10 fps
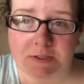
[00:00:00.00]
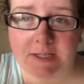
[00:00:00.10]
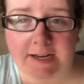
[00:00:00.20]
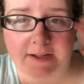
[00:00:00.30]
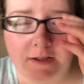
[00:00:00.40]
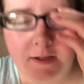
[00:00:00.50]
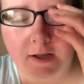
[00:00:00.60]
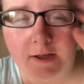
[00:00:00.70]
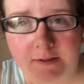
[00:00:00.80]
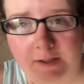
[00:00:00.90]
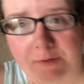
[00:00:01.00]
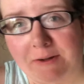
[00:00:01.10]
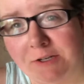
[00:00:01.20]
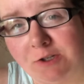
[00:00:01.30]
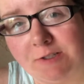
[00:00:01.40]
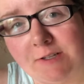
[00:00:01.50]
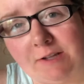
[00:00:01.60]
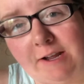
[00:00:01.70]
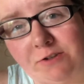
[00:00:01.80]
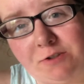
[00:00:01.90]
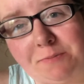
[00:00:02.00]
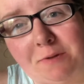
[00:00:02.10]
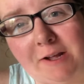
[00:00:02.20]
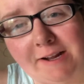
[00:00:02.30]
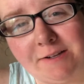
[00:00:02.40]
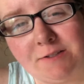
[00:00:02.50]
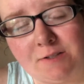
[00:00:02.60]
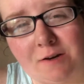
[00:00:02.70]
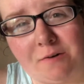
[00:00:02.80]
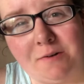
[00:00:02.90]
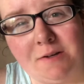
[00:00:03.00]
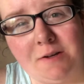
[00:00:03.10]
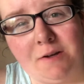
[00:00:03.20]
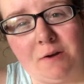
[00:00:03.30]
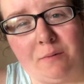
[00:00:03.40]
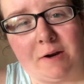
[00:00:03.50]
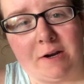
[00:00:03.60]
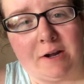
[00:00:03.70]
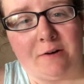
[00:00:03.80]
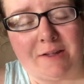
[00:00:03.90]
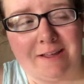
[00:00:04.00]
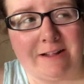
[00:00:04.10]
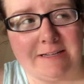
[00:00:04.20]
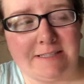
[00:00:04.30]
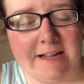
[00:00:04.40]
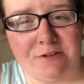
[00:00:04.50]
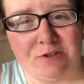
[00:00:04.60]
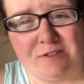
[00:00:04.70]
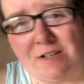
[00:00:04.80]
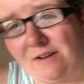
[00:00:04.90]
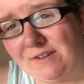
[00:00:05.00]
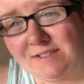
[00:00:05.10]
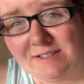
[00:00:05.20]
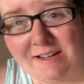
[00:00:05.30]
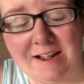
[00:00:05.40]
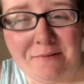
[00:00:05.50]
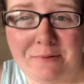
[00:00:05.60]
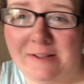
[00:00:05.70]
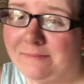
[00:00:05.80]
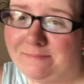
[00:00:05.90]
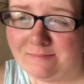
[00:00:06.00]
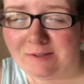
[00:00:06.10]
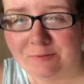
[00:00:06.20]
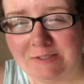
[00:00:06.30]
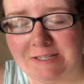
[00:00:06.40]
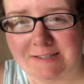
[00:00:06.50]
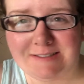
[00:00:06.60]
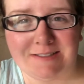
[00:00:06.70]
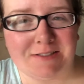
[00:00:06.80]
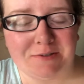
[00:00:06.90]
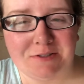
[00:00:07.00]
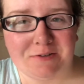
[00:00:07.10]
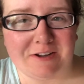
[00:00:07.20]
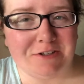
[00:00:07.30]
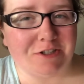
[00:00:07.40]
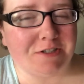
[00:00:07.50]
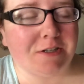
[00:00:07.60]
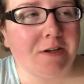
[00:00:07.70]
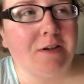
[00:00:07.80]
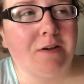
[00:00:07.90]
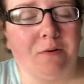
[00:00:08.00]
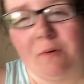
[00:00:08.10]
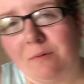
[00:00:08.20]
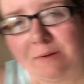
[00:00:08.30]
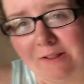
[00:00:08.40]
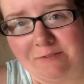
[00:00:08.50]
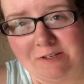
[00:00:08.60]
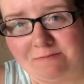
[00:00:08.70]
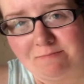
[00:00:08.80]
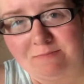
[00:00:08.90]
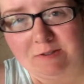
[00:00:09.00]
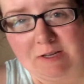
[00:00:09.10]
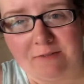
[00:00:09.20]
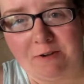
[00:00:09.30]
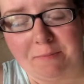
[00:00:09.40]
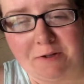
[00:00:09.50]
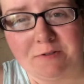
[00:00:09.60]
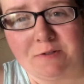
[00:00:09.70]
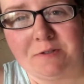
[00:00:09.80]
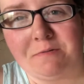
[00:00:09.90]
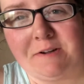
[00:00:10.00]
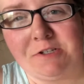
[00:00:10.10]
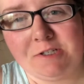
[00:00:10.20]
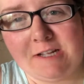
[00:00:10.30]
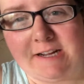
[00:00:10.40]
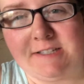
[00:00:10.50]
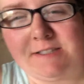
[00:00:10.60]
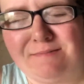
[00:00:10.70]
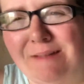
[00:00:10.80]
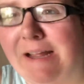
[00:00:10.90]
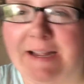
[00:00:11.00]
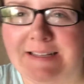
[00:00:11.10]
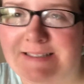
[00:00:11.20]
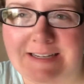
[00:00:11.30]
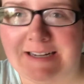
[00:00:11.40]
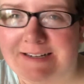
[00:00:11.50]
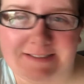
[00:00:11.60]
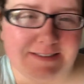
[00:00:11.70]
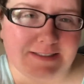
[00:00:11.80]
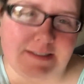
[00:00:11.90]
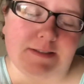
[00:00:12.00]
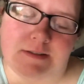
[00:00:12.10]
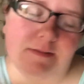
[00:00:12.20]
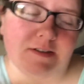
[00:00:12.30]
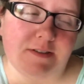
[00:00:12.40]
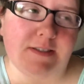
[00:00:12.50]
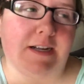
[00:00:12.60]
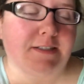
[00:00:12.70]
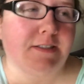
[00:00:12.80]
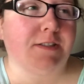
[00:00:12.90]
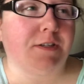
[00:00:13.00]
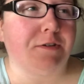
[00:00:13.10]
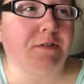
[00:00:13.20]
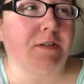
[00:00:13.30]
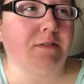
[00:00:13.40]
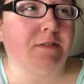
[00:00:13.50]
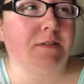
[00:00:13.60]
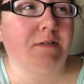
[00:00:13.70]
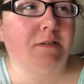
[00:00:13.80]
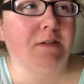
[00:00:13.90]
today the Rangers and the Angels play, so we're gonna go. He likes the Angels, obviously, and we live in Texas, so it's the Rangers. Or we live in DFW, so it's the Rangers, I guess. I can't say Texas because there's the Texas Houstons.